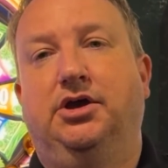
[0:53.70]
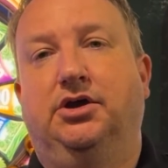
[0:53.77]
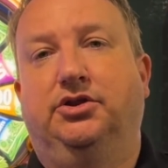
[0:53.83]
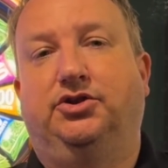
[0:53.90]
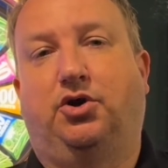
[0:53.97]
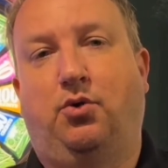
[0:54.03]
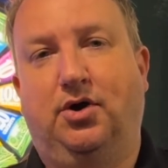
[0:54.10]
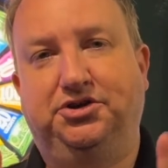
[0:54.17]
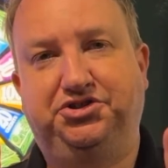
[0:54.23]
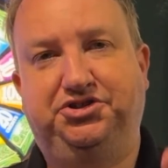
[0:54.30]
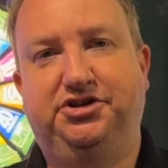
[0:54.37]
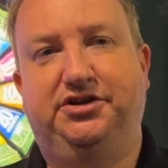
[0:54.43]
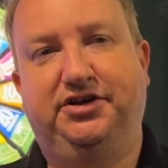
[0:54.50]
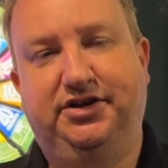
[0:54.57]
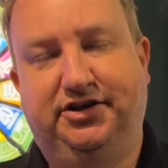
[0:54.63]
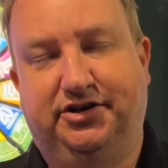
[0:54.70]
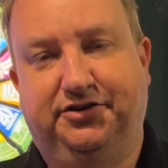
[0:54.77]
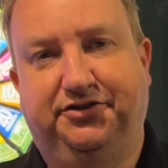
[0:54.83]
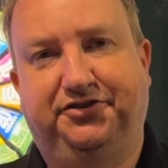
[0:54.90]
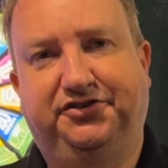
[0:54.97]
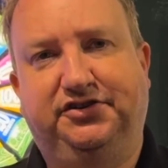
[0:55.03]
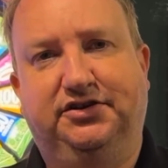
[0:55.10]
the question
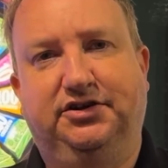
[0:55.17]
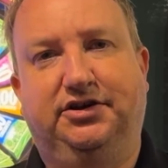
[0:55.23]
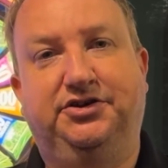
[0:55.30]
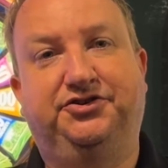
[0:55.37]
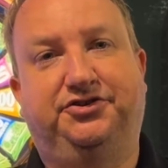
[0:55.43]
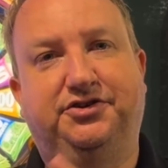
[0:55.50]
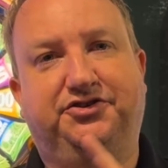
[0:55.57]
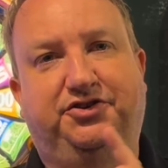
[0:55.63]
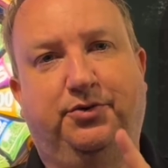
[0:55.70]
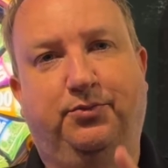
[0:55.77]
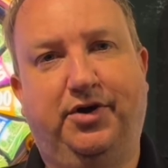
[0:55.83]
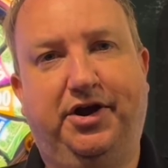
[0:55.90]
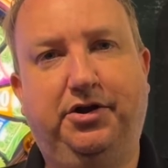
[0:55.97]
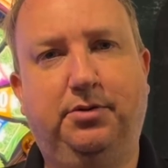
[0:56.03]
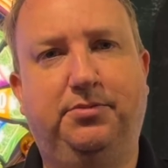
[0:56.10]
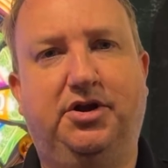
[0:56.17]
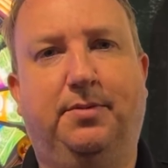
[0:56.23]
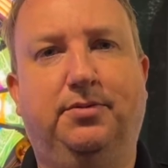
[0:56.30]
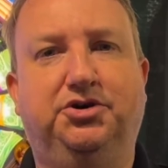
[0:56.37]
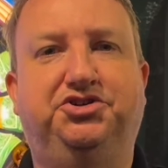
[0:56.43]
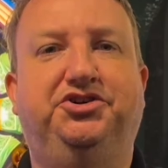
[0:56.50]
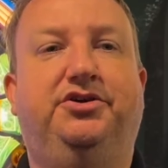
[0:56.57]
is does the random
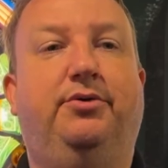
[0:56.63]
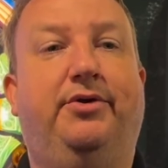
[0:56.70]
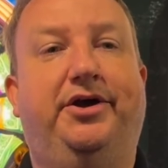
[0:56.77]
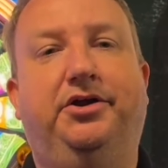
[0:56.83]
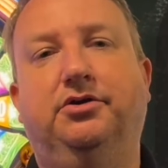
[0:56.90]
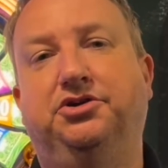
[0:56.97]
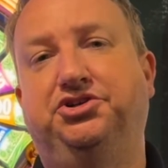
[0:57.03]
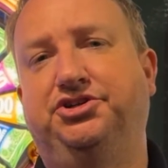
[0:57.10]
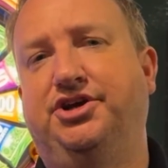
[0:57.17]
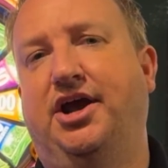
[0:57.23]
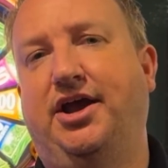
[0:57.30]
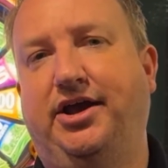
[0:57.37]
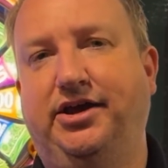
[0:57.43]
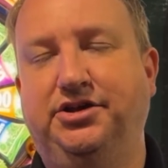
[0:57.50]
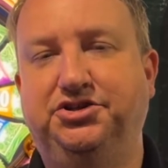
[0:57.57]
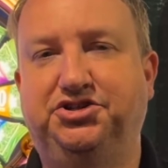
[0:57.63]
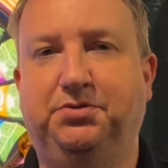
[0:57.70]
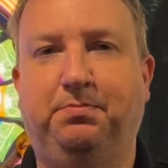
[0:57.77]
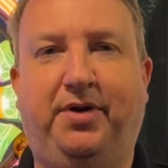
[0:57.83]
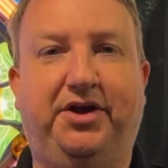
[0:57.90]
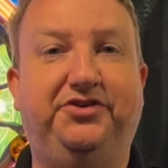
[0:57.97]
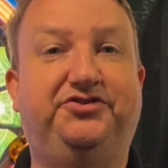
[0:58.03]
number generator change
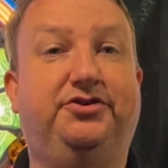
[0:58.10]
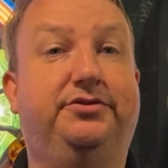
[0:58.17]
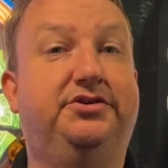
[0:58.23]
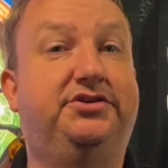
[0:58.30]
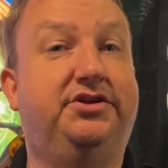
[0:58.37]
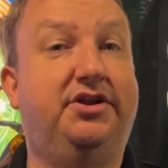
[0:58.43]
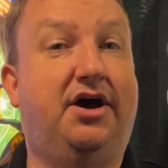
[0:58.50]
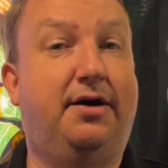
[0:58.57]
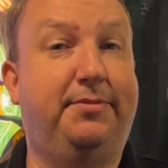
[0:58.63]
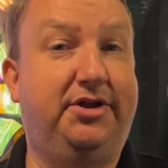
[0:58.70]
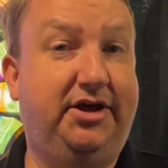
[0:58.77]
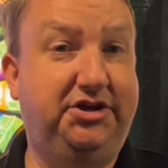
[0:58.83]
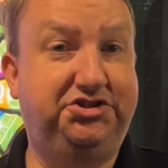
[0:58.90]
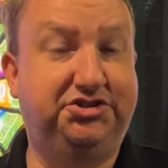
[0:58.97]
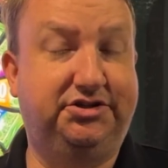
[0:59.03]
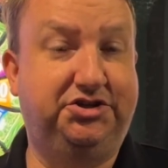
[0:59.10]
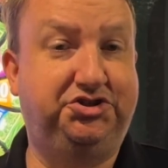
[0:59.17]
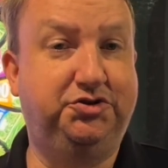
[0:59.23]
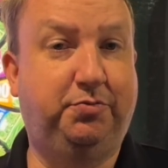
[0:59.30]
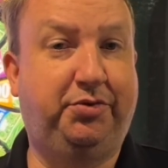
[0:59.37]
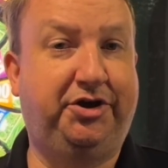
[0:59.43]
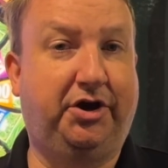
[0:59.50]
based on the denomination that
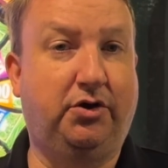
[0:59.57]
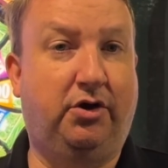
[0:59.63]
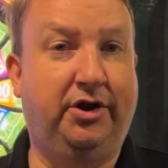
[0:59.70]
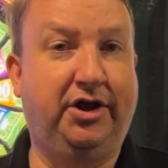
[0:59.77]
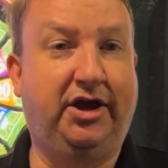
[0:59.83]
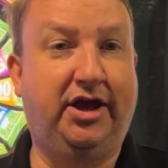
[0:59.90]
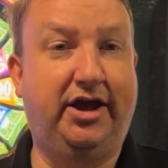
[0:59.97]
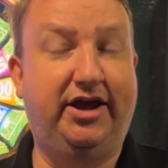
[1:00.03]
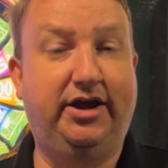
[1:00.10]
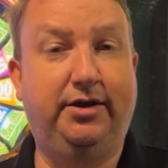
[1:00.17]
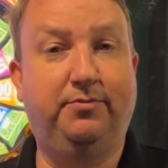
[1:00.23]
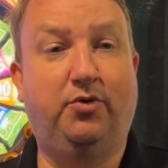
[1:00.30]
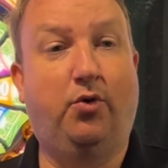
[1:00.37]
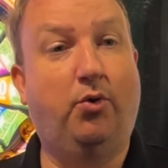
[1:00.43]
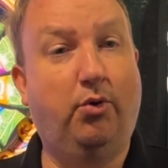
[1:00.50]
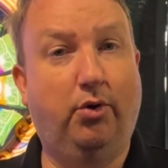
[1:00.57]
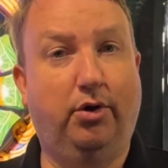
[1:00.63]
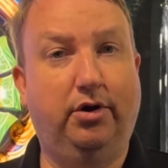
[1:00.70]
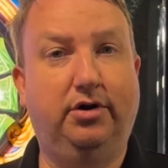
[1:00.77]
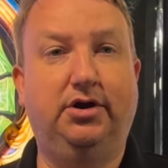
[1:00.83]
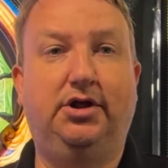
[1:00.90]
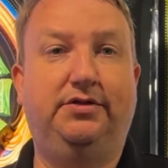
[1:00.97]
you pick on a game
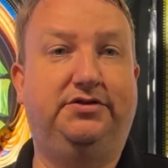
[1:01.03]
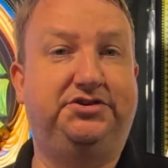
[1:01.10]
or the